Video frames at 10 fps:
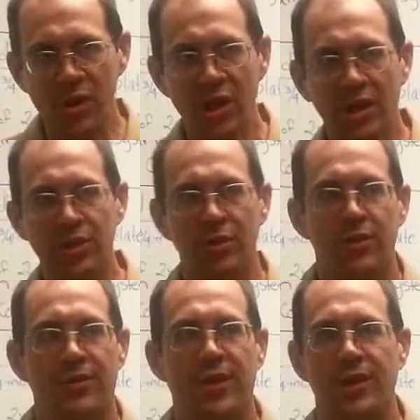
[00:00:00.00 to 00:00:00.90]
and
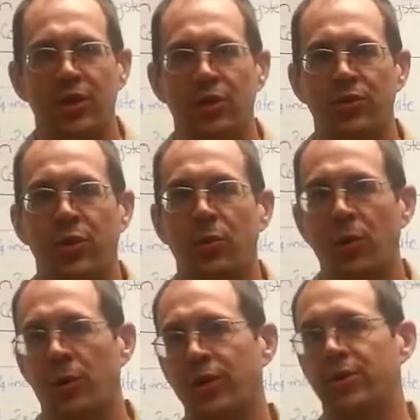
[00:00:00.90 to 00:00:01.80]
setting those, we
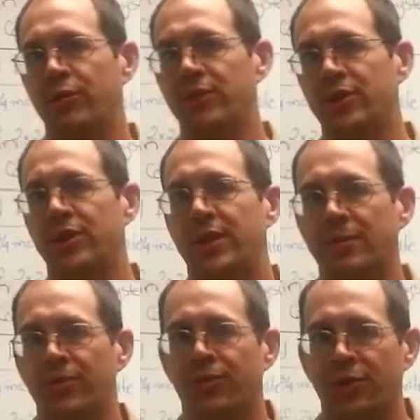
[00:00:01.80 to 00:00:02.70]
wanted to visually
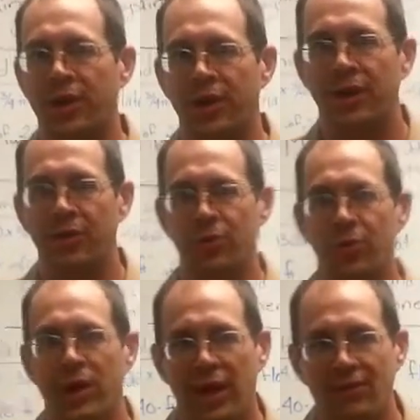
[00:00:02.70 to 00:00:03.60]
demonstrate
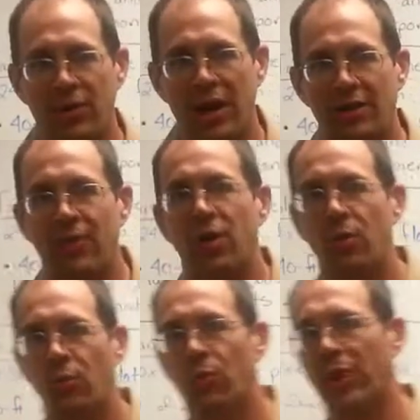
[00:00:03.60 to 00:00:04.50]
through a live graph
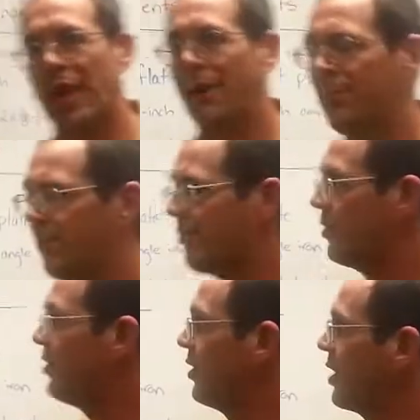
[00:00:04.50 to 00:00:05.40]
what happens
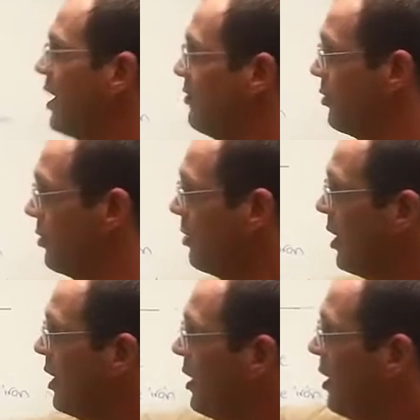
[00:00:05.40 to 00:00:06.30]
to the governor.
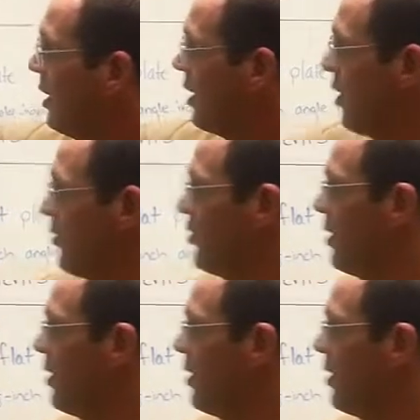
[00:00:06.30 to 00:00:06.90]
It also